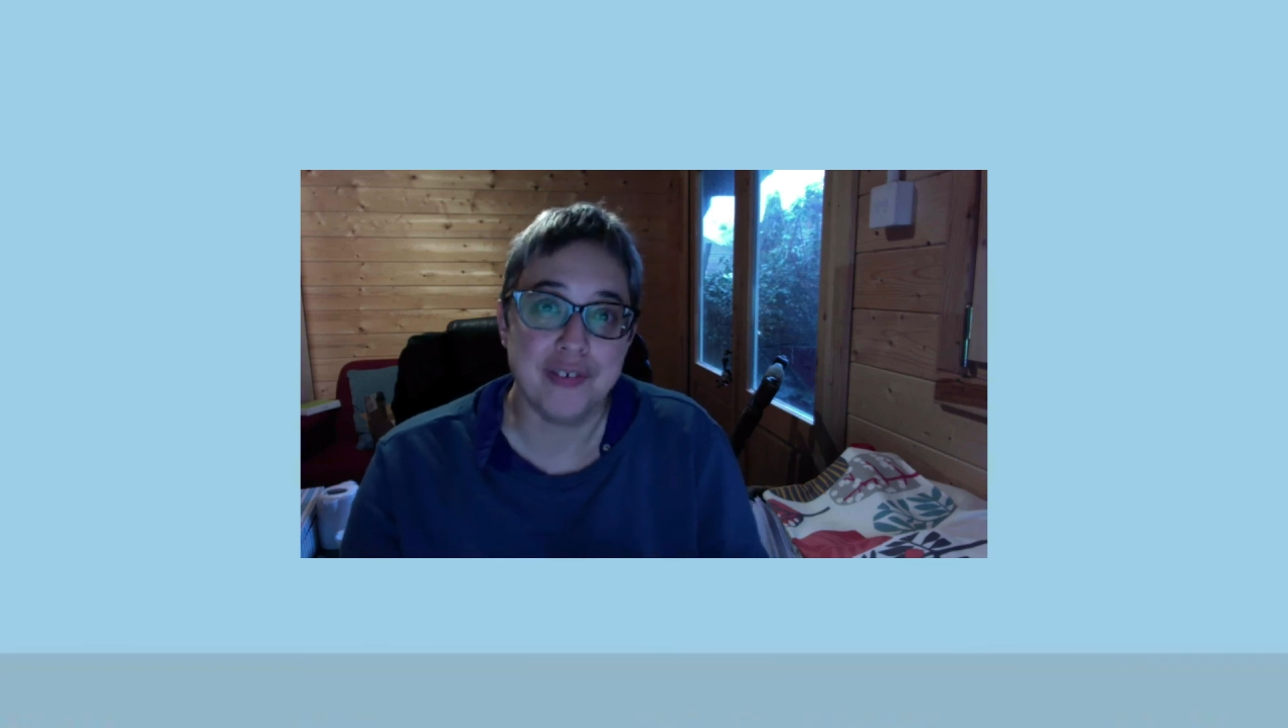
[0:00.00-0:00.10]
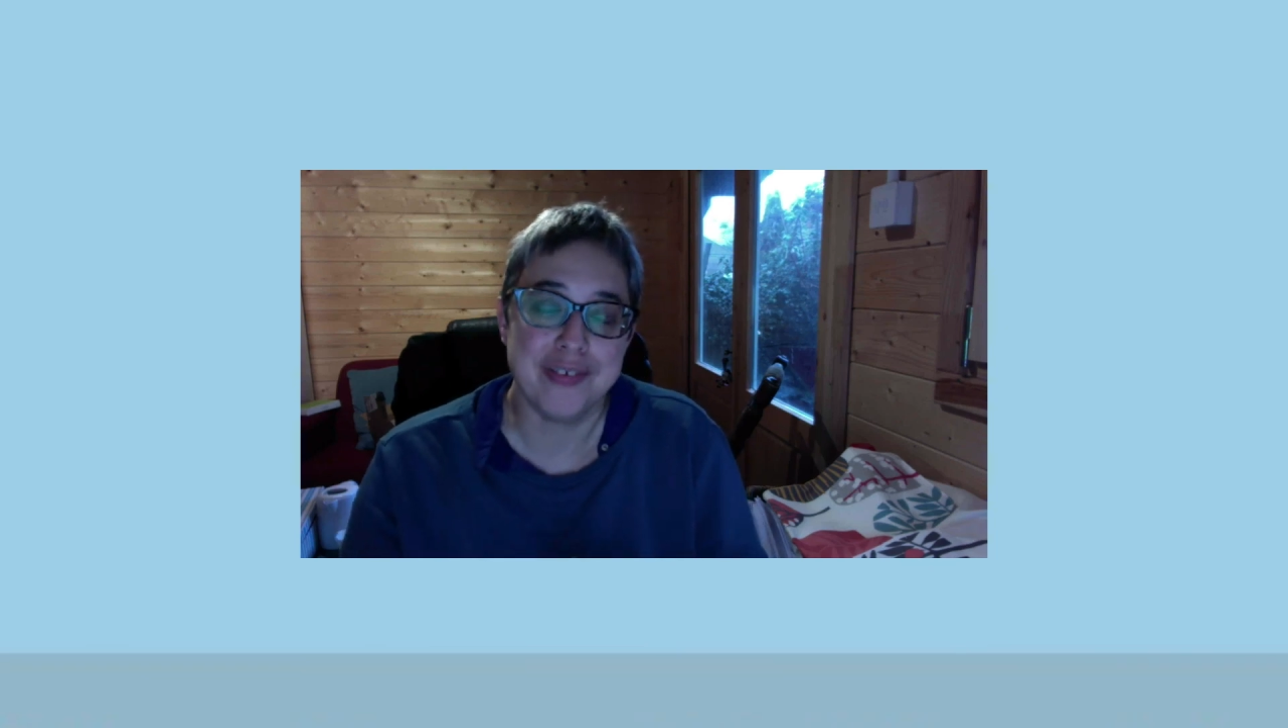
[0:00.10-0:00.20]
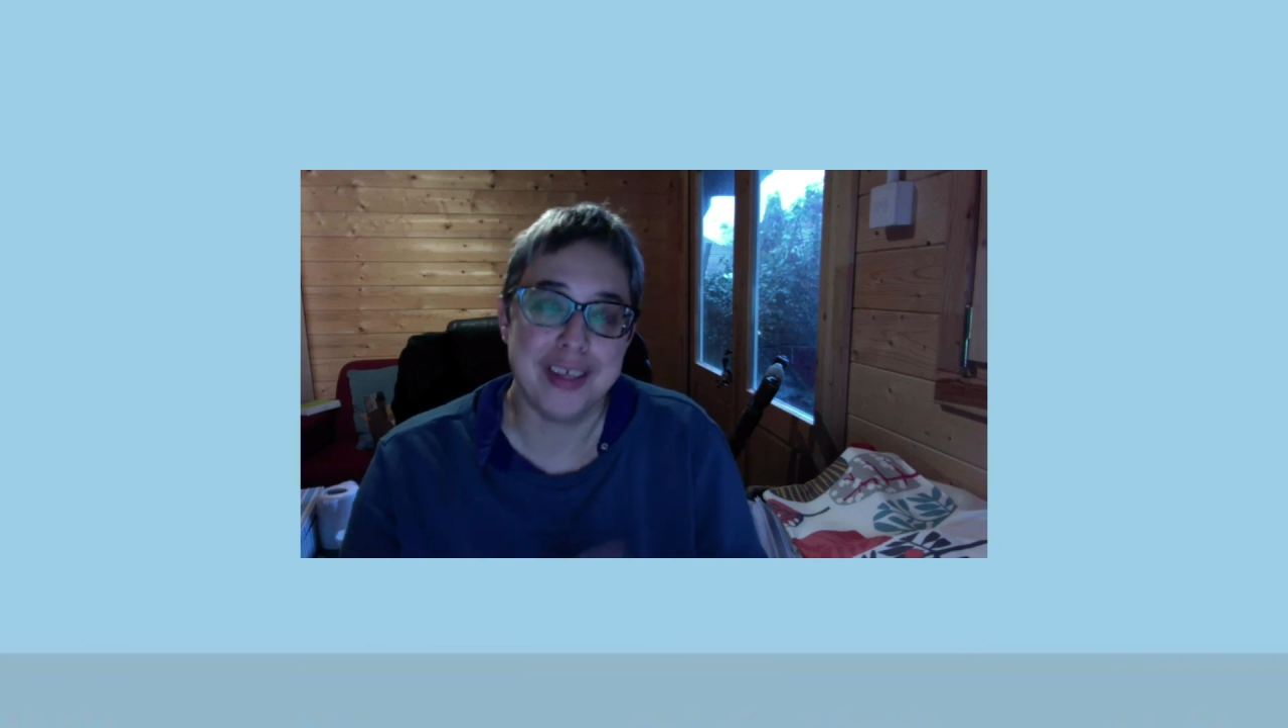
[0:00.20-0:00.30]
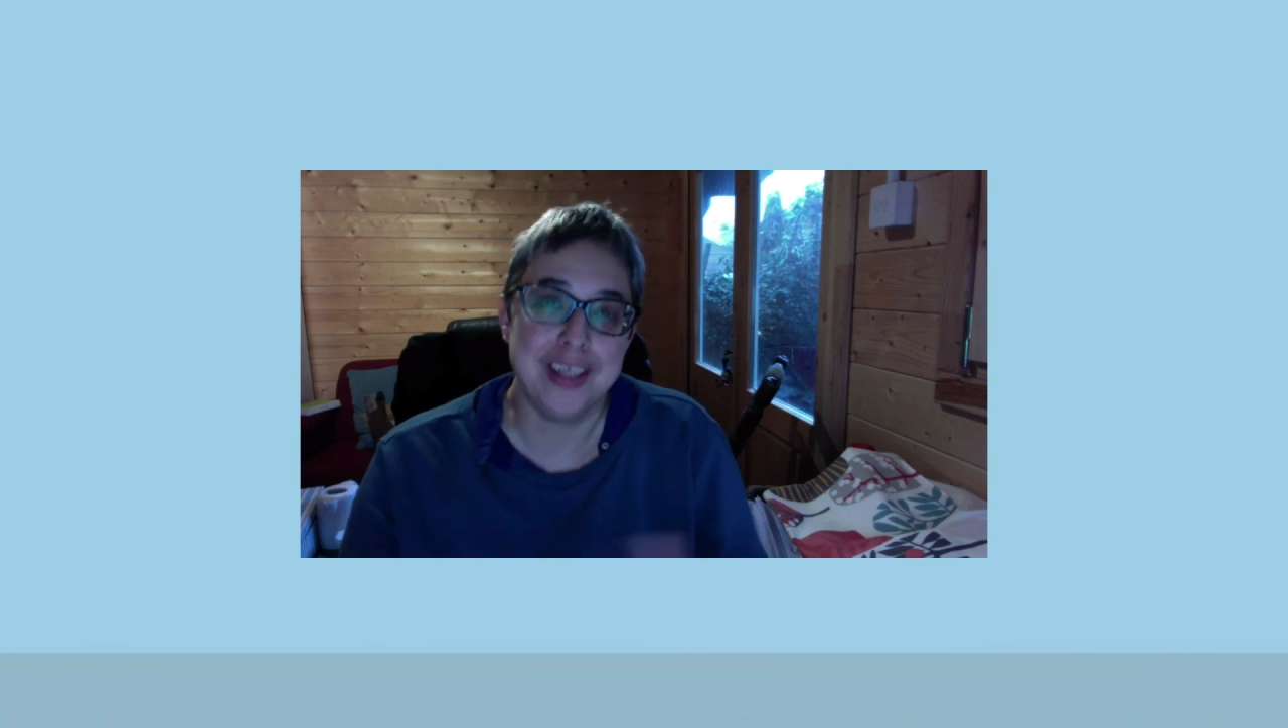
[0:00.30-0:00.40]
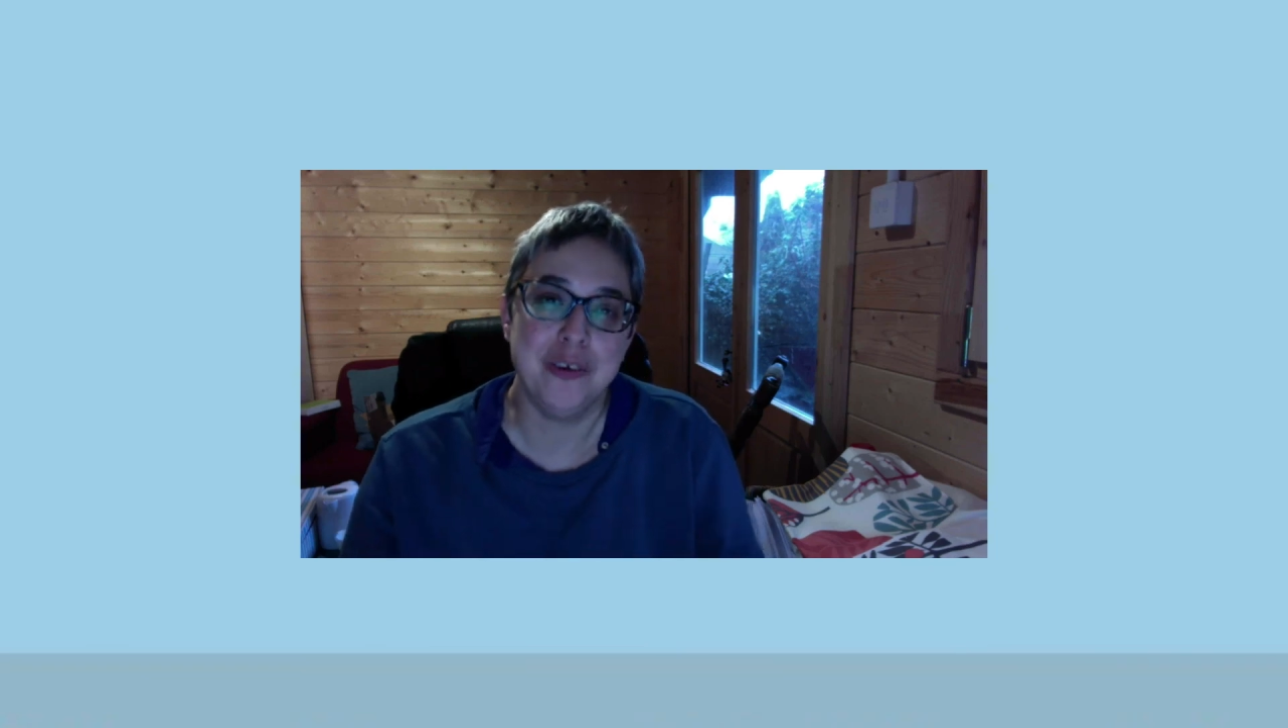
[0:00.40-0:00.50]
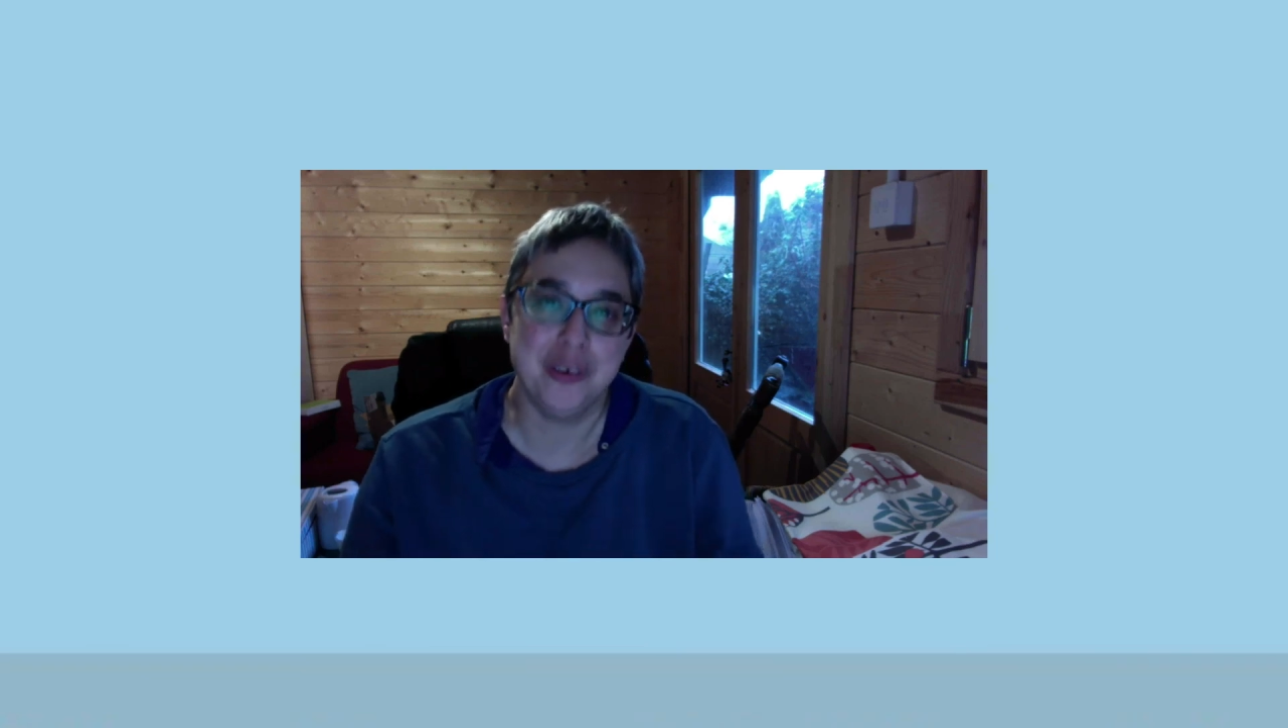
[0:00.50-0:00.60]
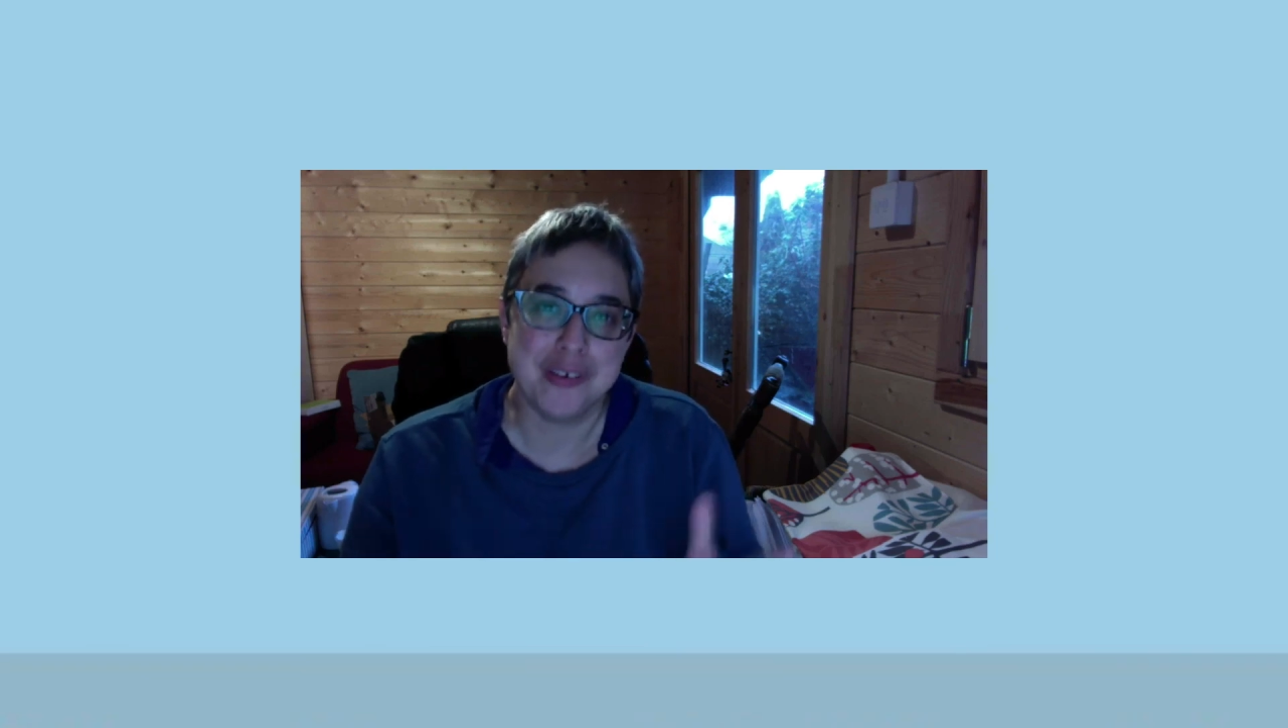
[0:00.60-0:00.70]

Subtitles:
then you can